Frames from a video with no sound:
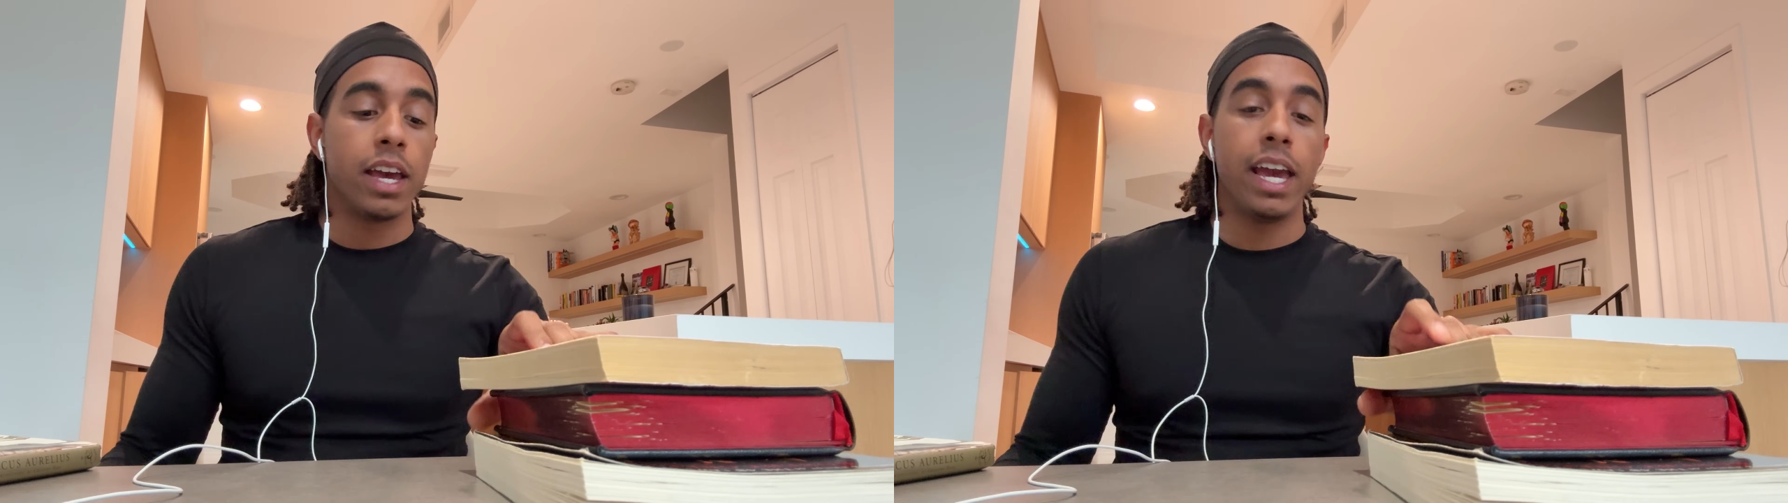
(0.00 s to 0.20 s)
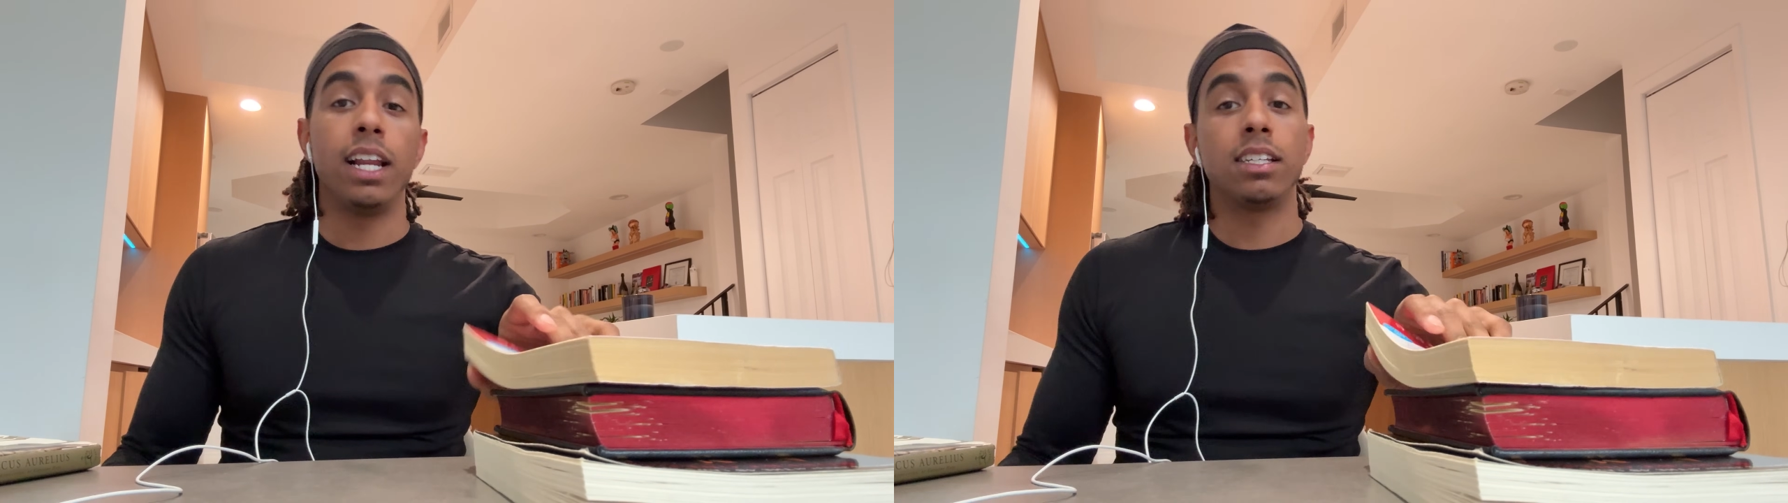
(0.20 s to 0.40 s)

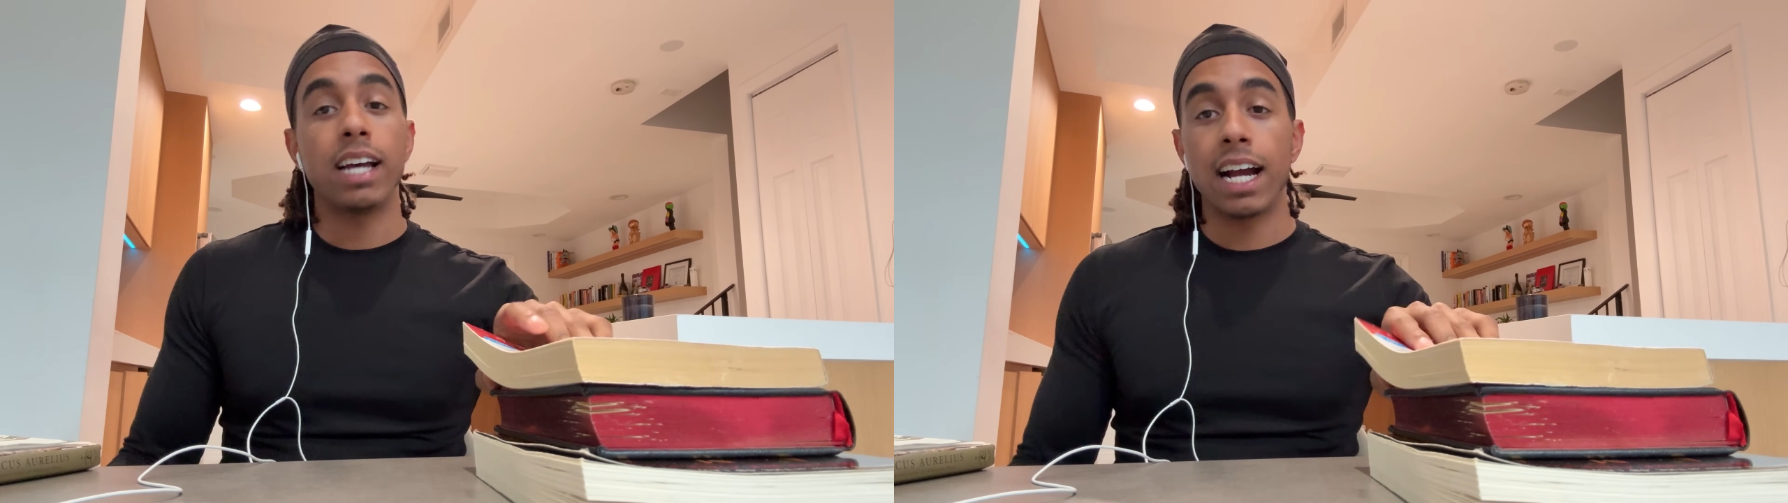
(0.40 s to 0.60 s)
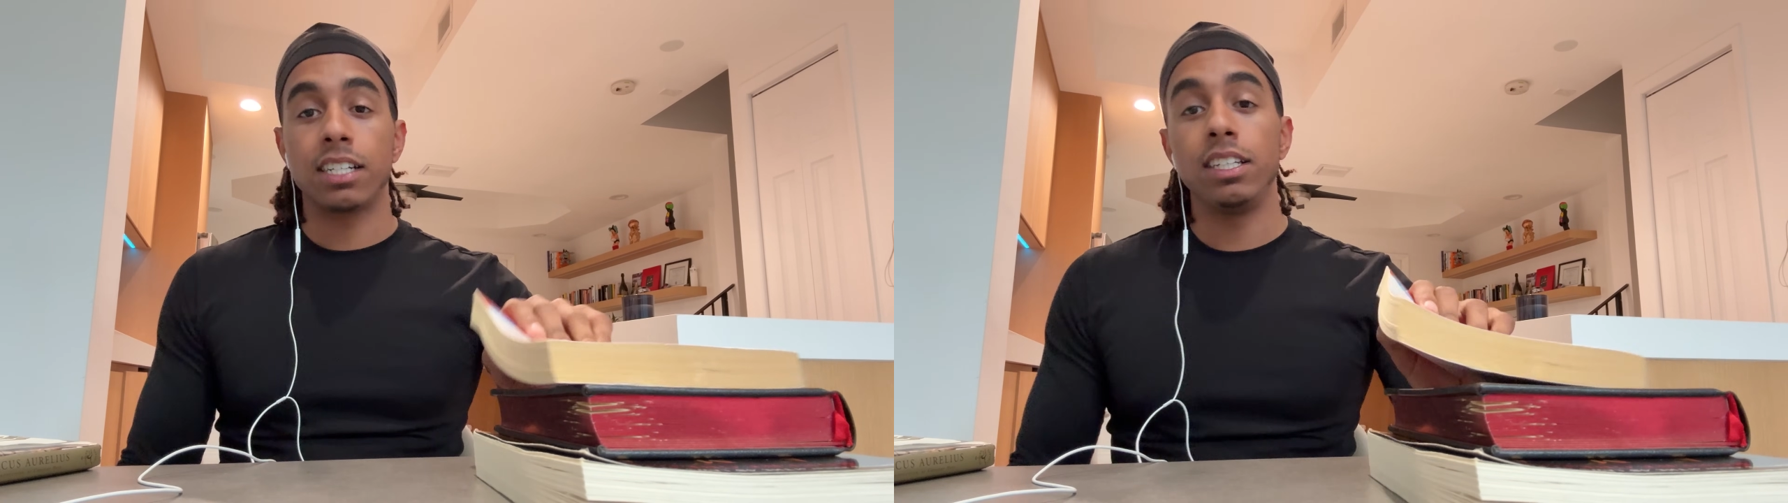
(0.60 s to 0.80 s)
and it's
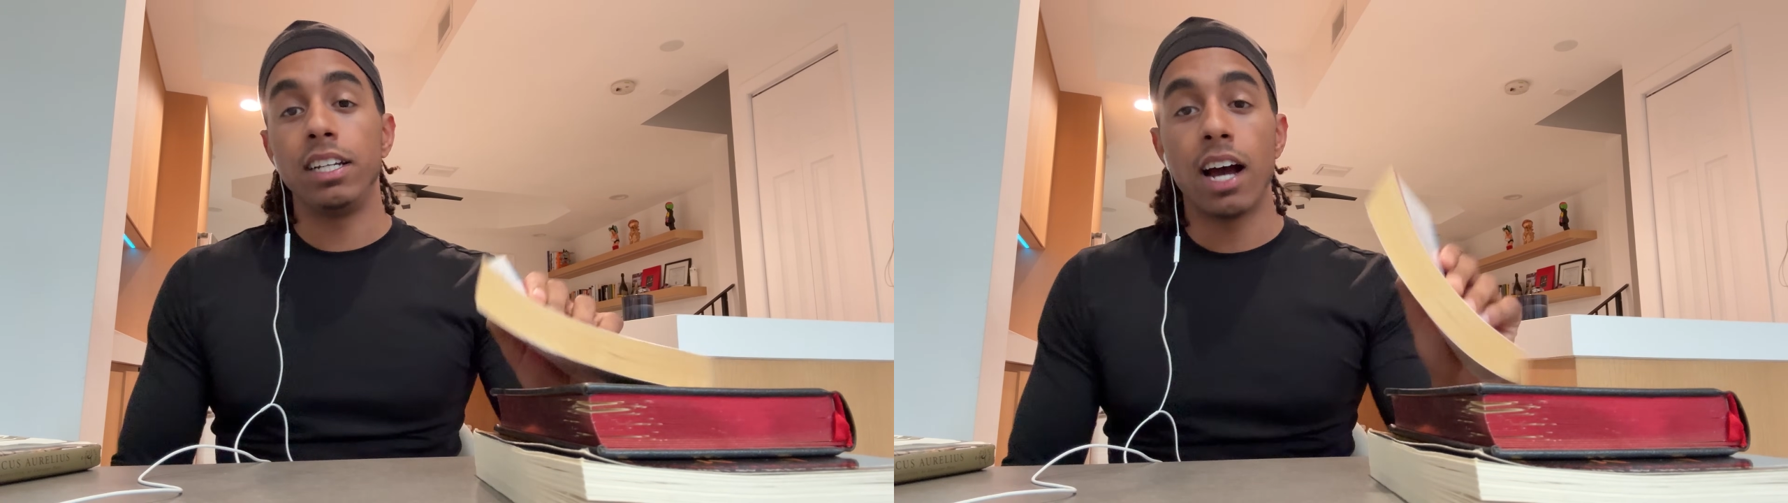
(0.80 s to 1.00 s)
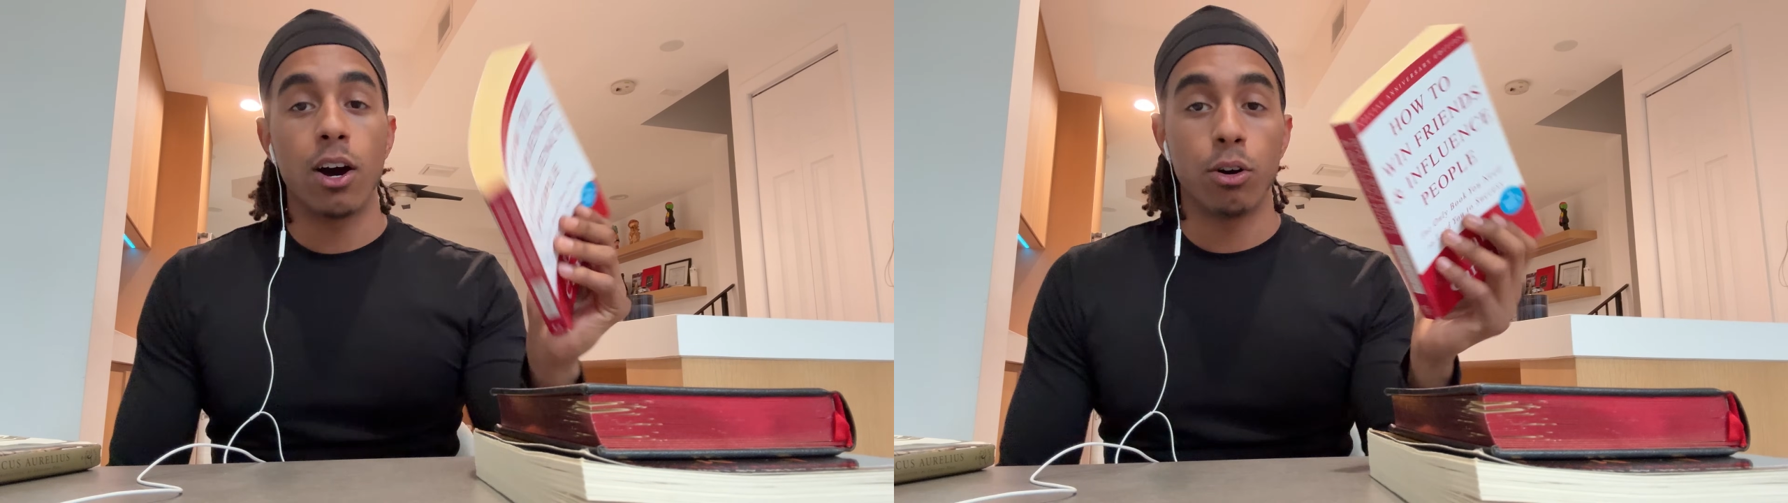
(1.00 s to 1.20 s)
actually not